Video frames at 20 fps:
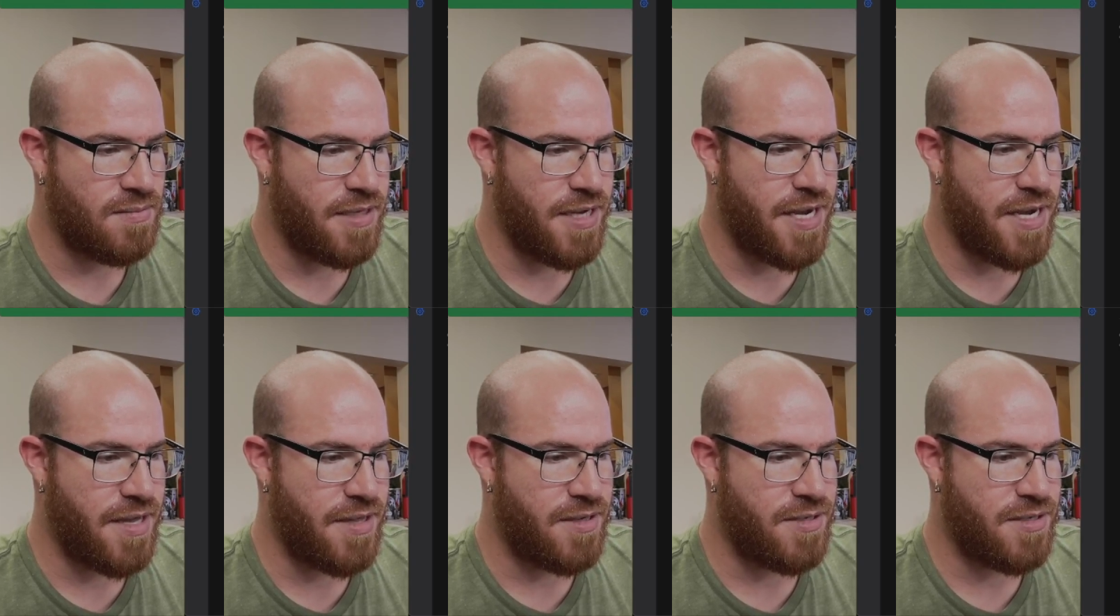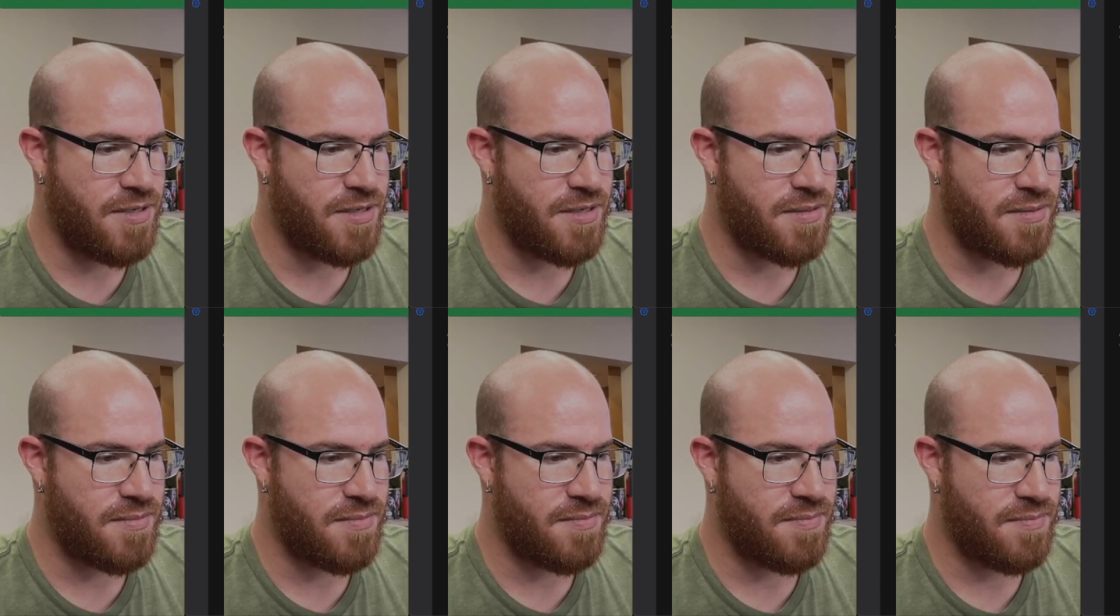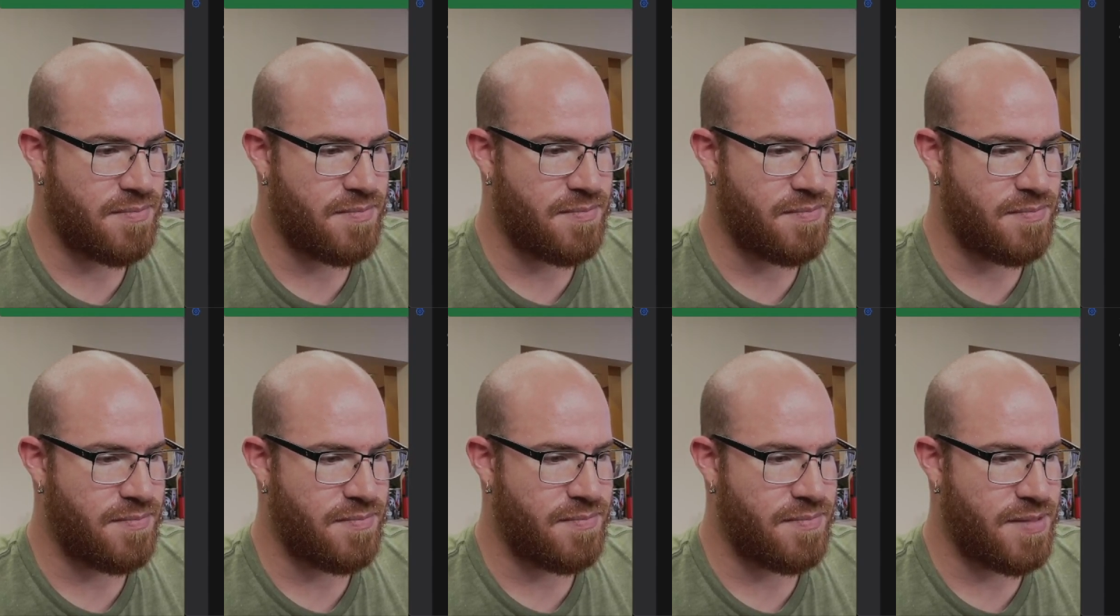yeah, there's
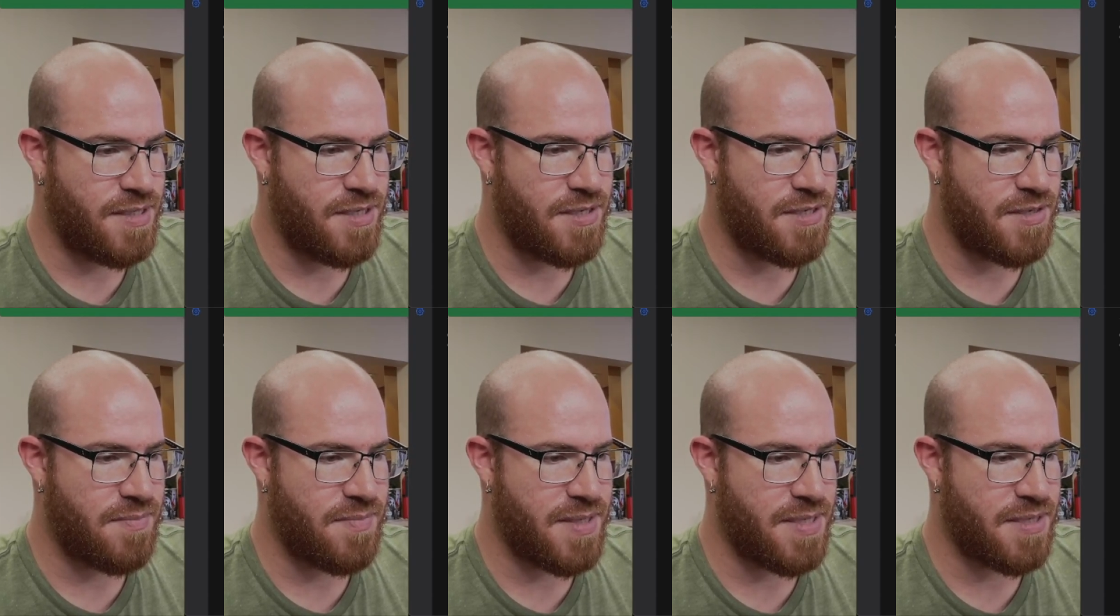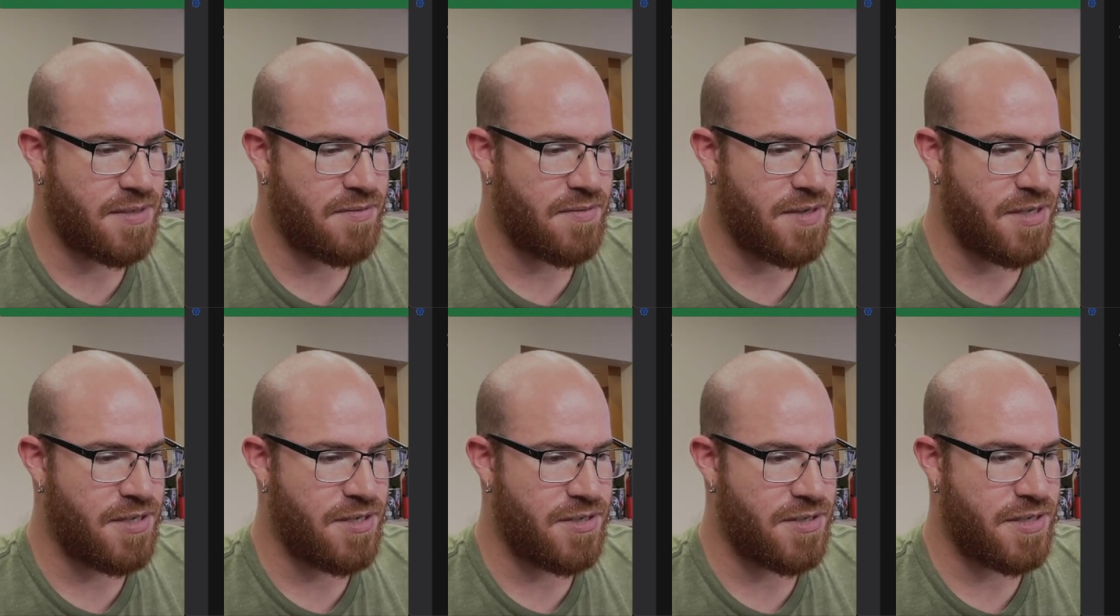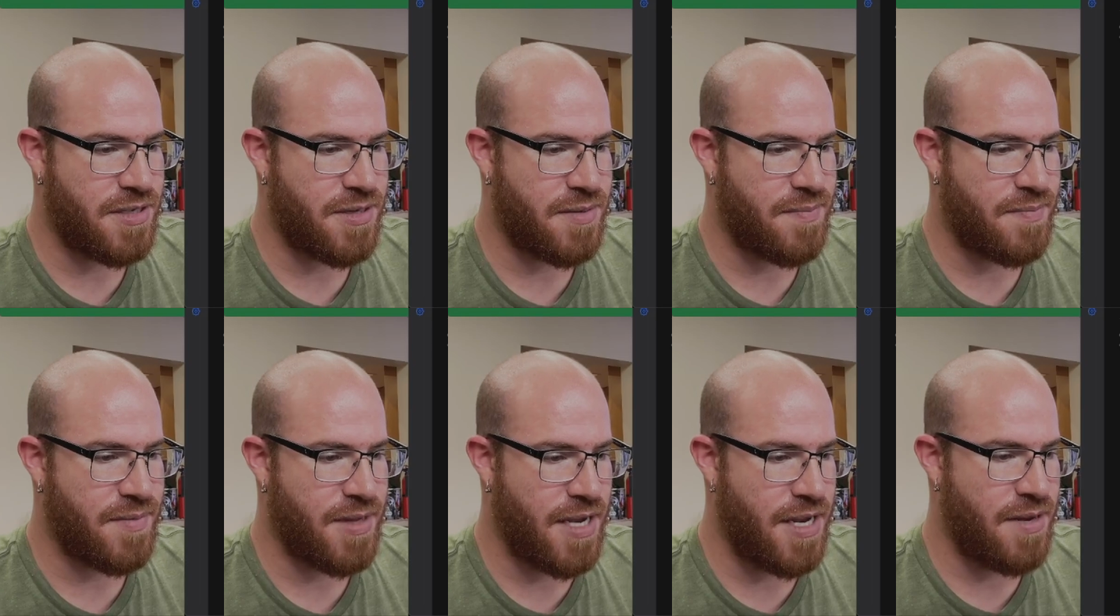some missing features
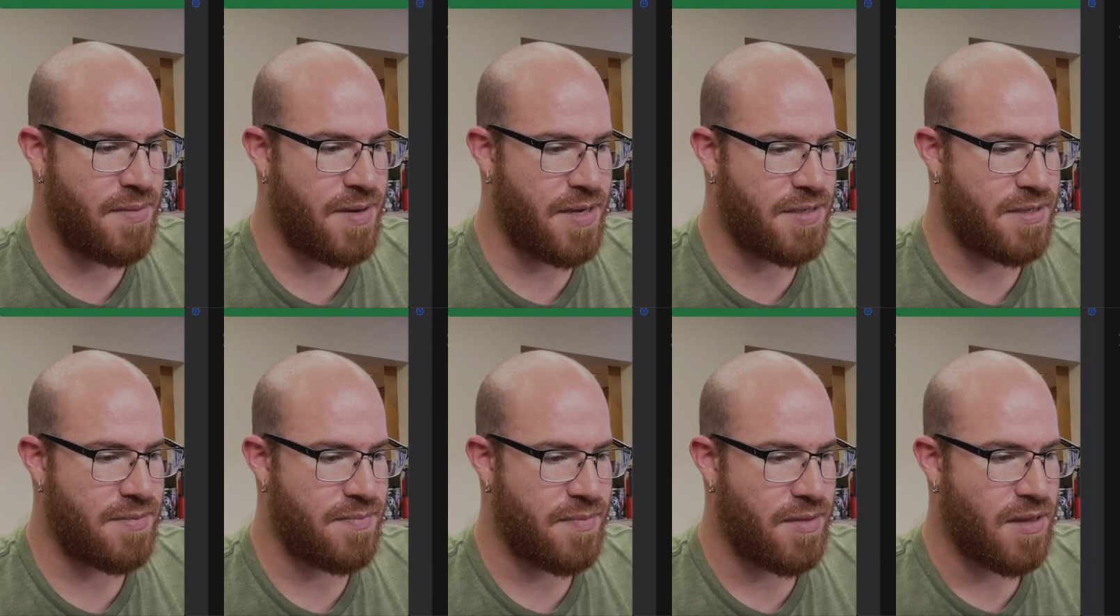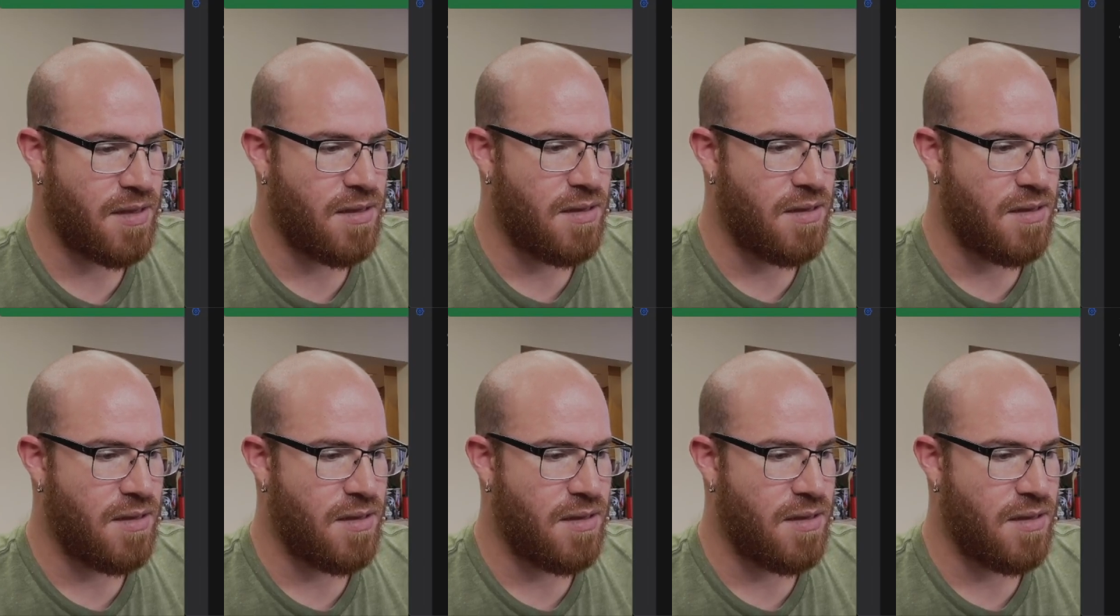here. Anyways,